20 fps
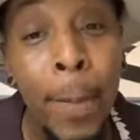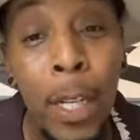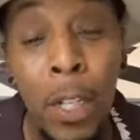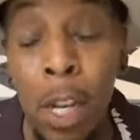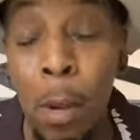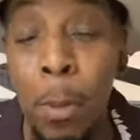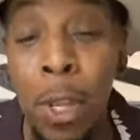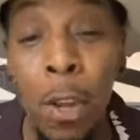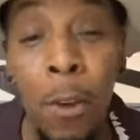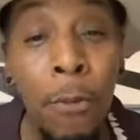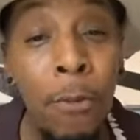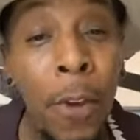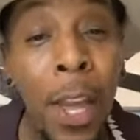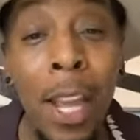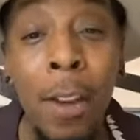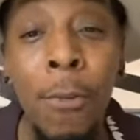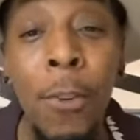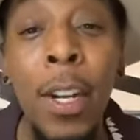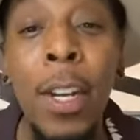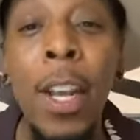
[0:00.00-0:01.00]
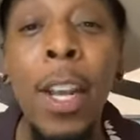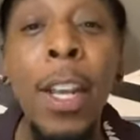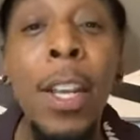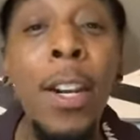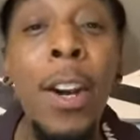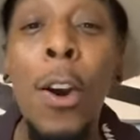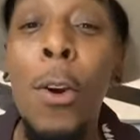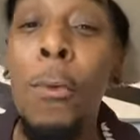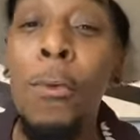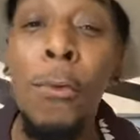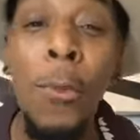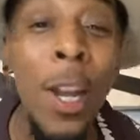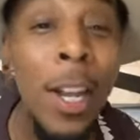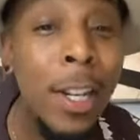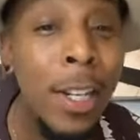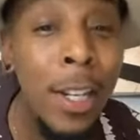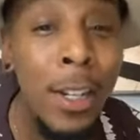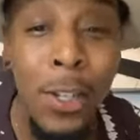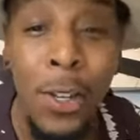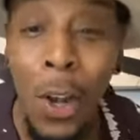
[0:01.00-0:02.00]
Some of your favorite Kirk
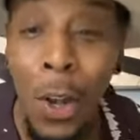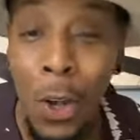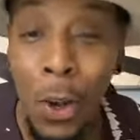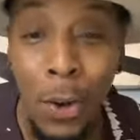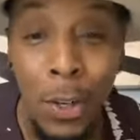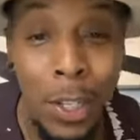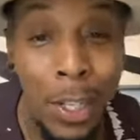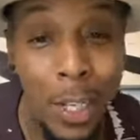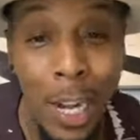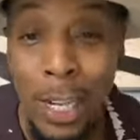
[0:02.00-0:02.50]
Franklin songs.